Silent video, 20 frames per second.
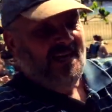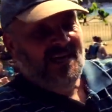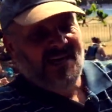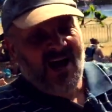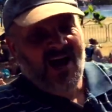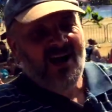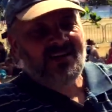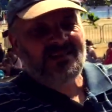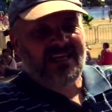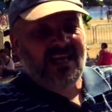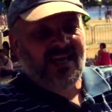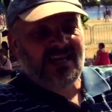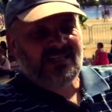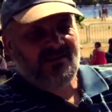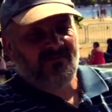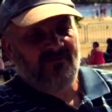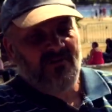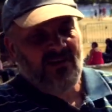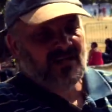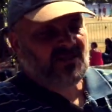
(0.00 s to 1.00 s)
He goes, he
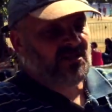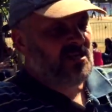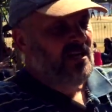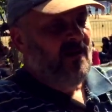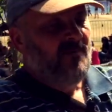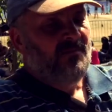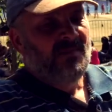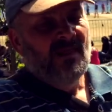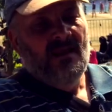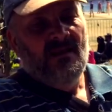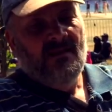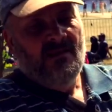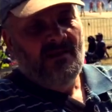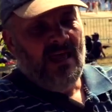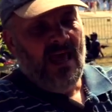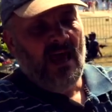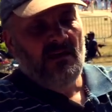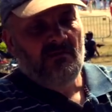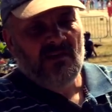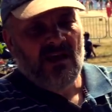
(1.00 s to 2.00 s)
gets a fish.
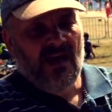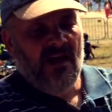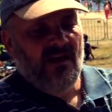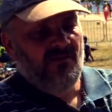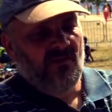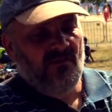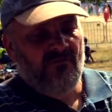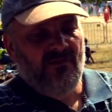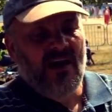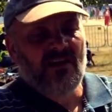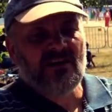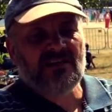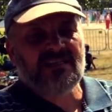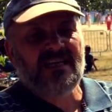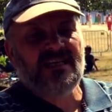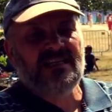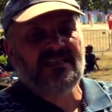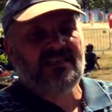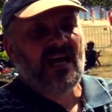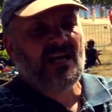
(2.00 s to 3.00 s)
The, the, the
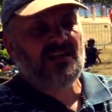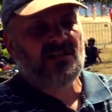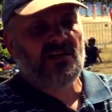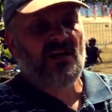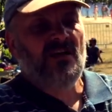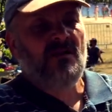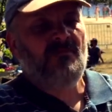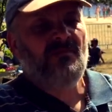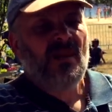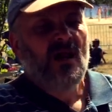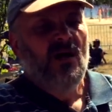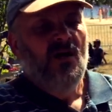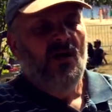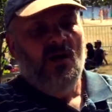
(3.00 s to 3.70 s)
Pharisees say to him,